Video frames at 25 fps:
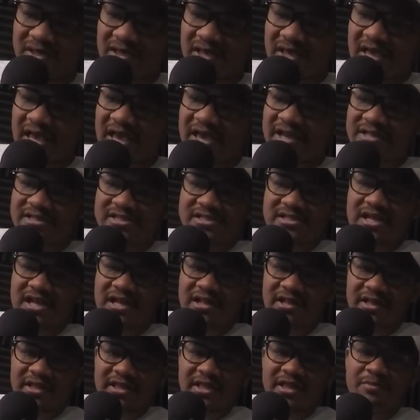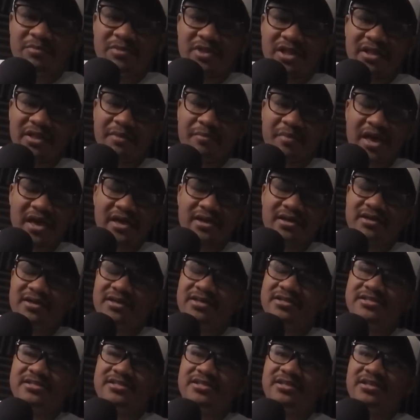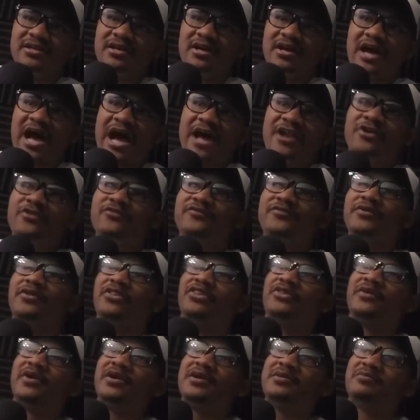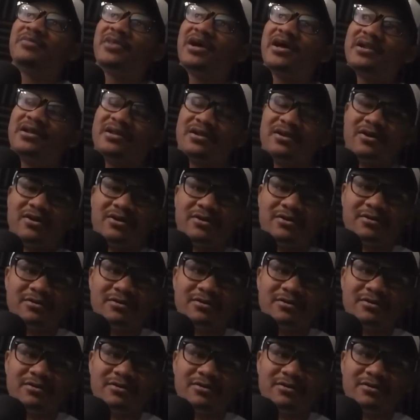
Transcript: and it's not like him yelling MAGA. I don't feel threatened by it at all.